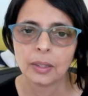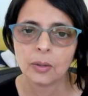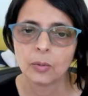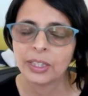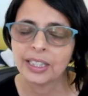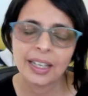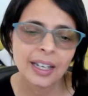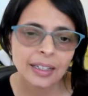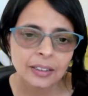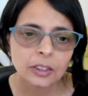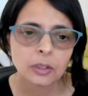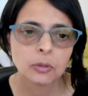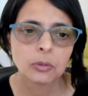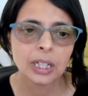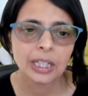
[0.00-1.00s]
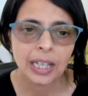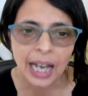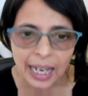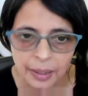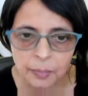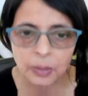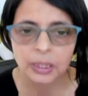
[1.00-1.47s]
We can't
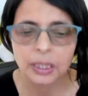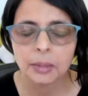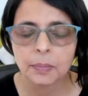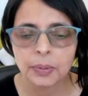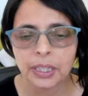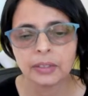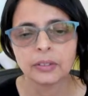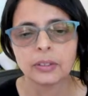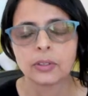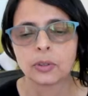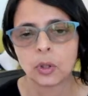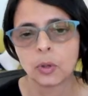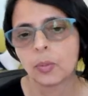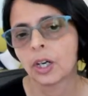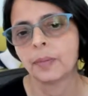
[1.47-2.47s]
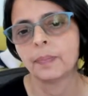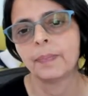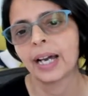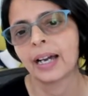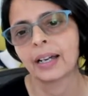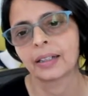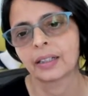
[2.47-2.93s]
reliably bring the robot
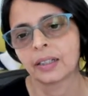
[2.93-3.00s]
back